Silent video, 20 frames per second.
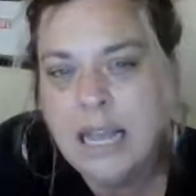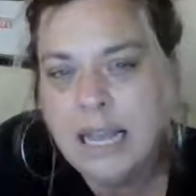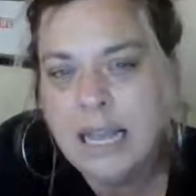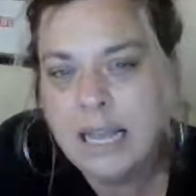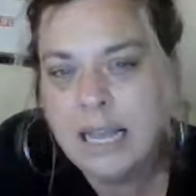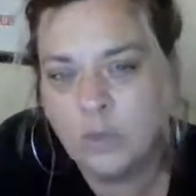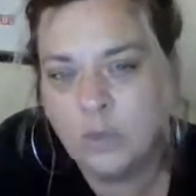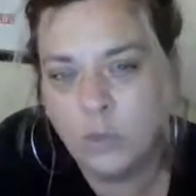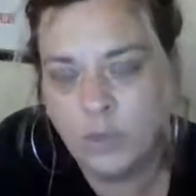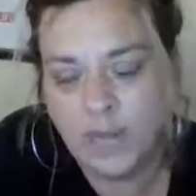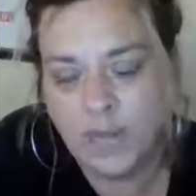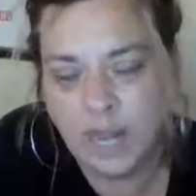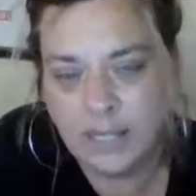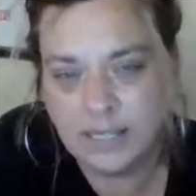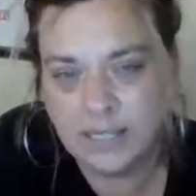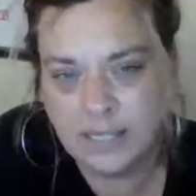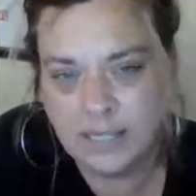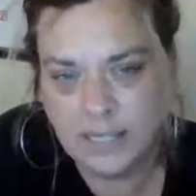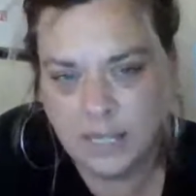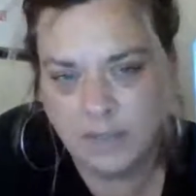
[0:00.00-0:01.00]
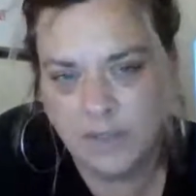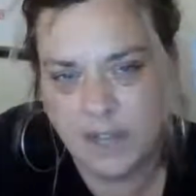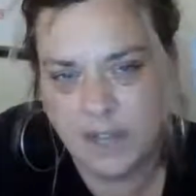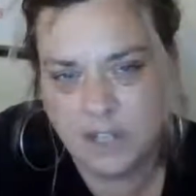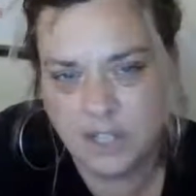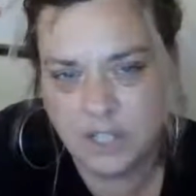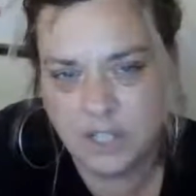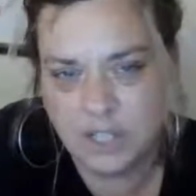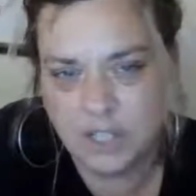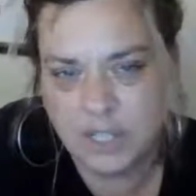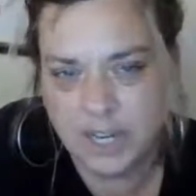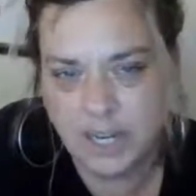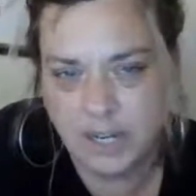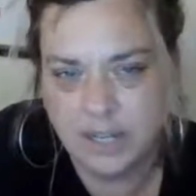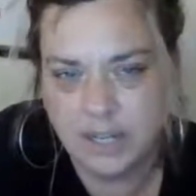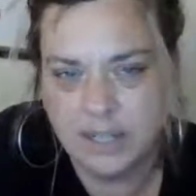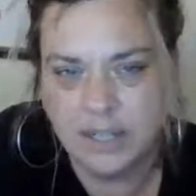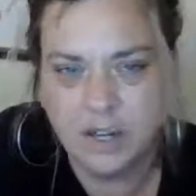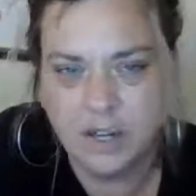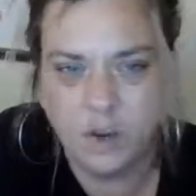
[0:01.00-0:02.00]
And when I see
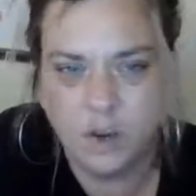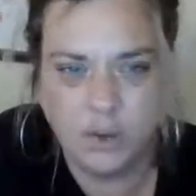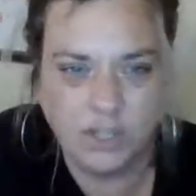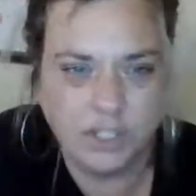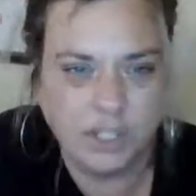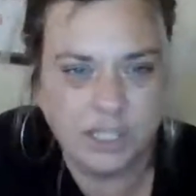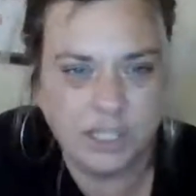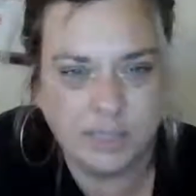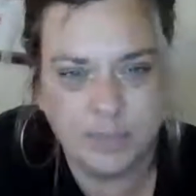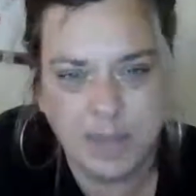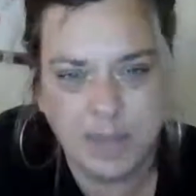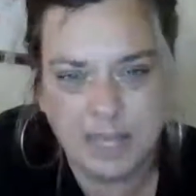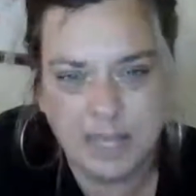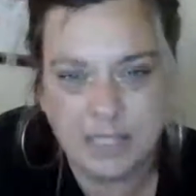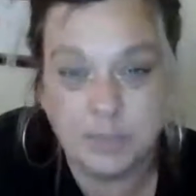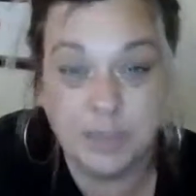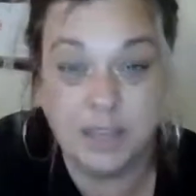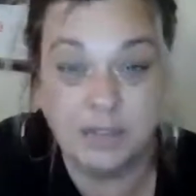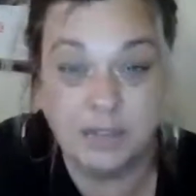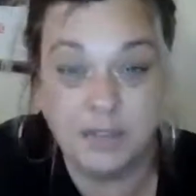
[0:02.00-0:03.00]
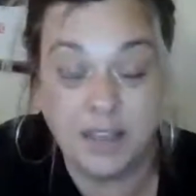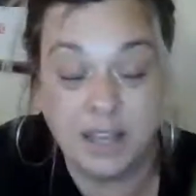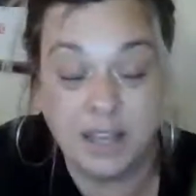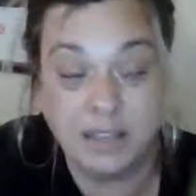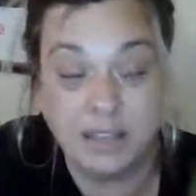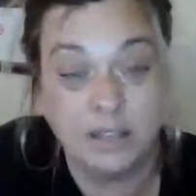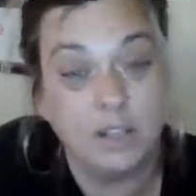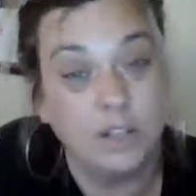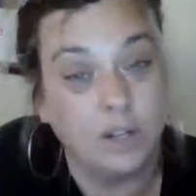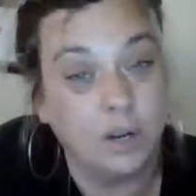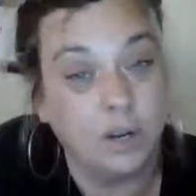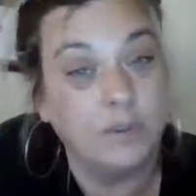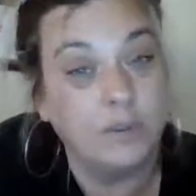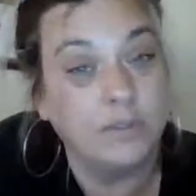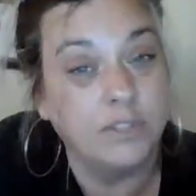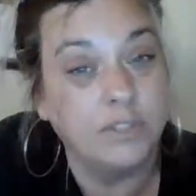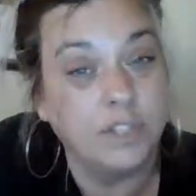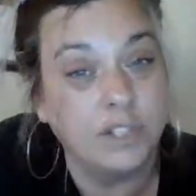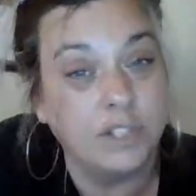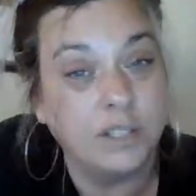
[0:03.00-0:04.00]
vegetarian, it always just makes me think, you know,
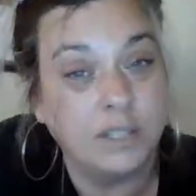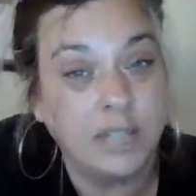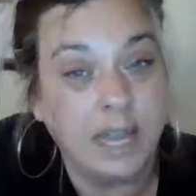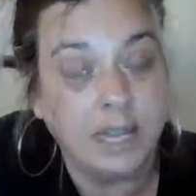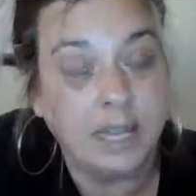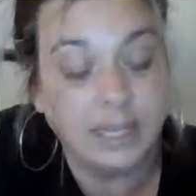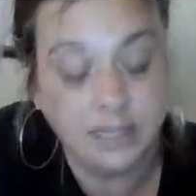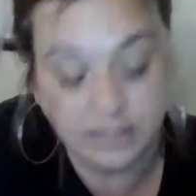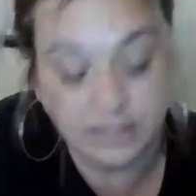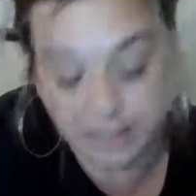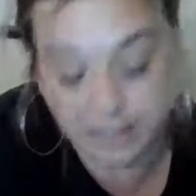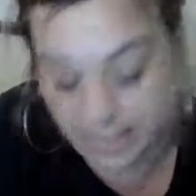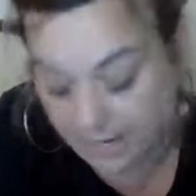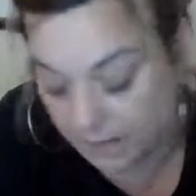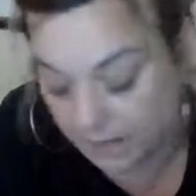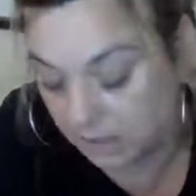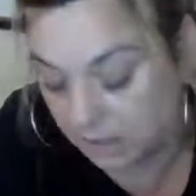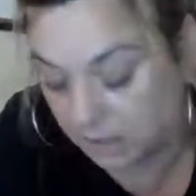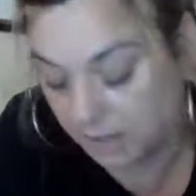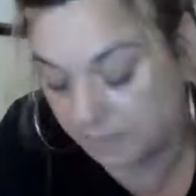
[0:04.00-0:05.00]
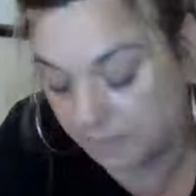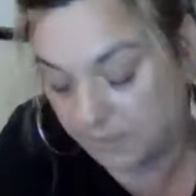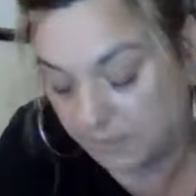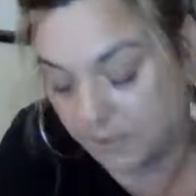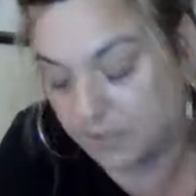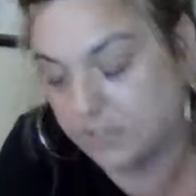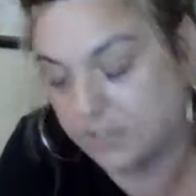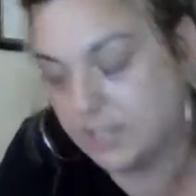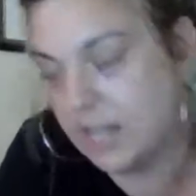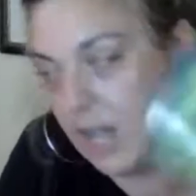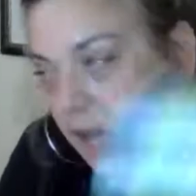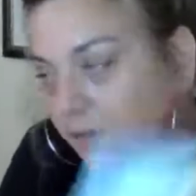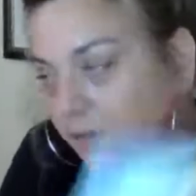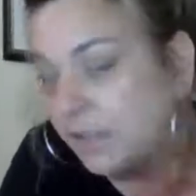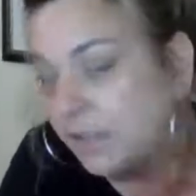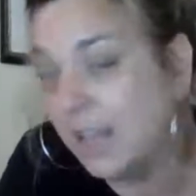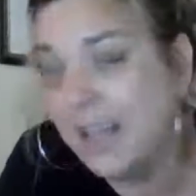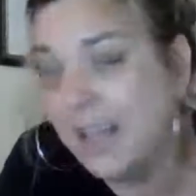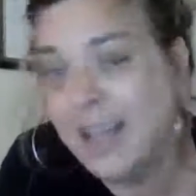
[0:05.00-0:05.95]
of just taking care of yourself.